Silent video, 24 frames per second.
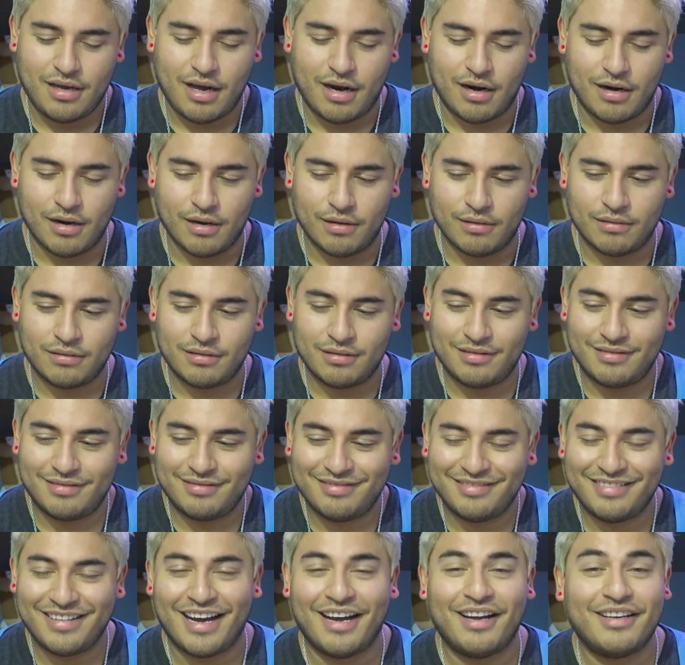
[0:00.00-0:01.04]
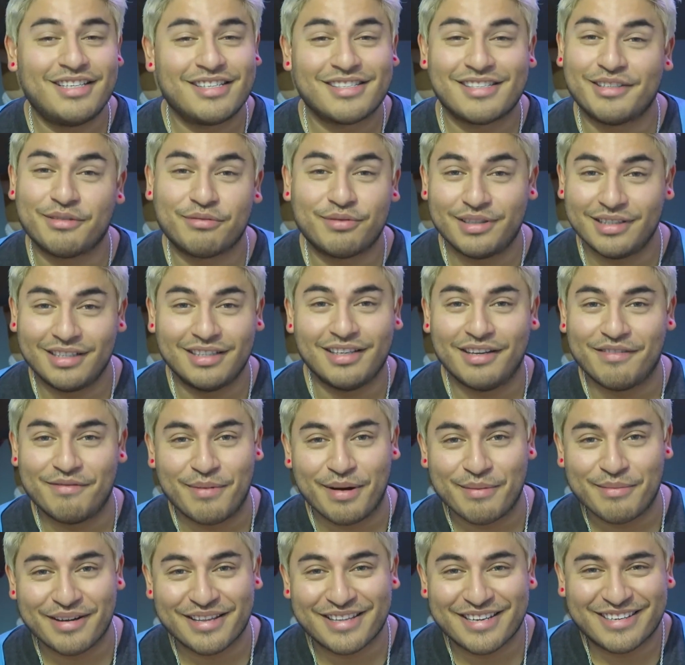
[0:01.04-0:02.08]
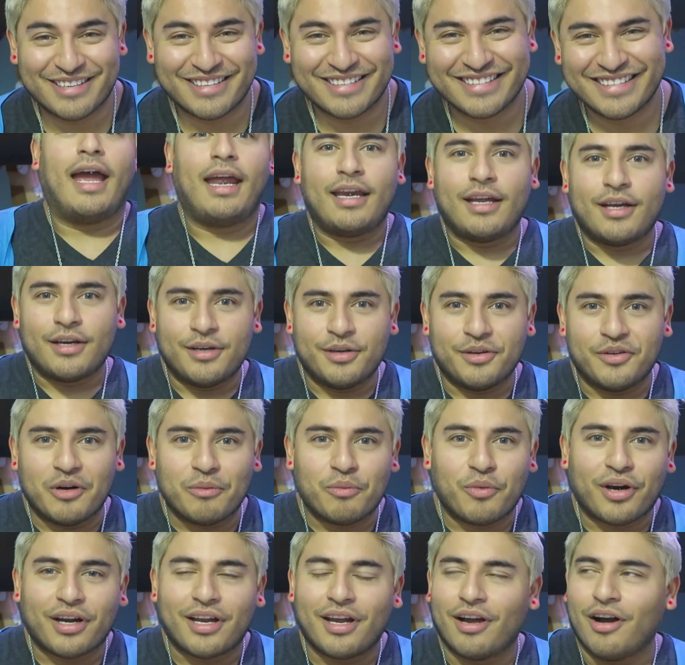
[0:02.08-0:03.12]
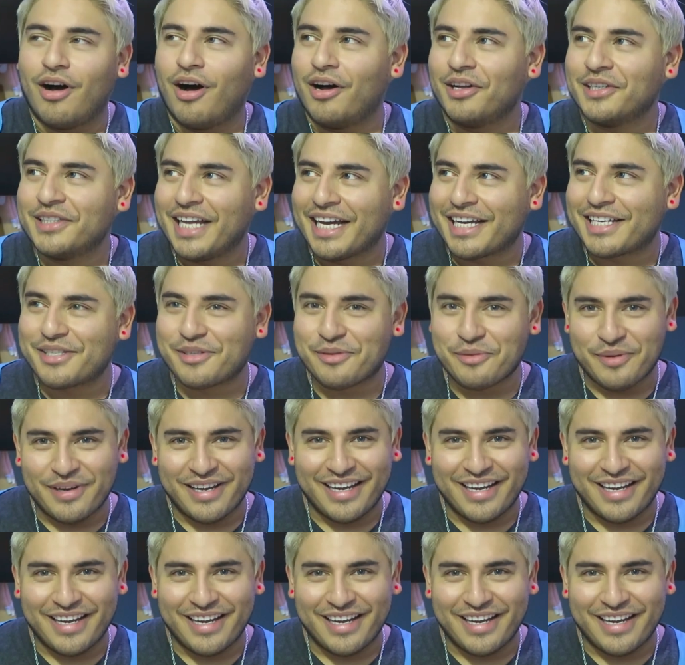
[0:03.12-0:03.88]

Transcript: I don't know. I just really love my mother. Anywho, I'm working all next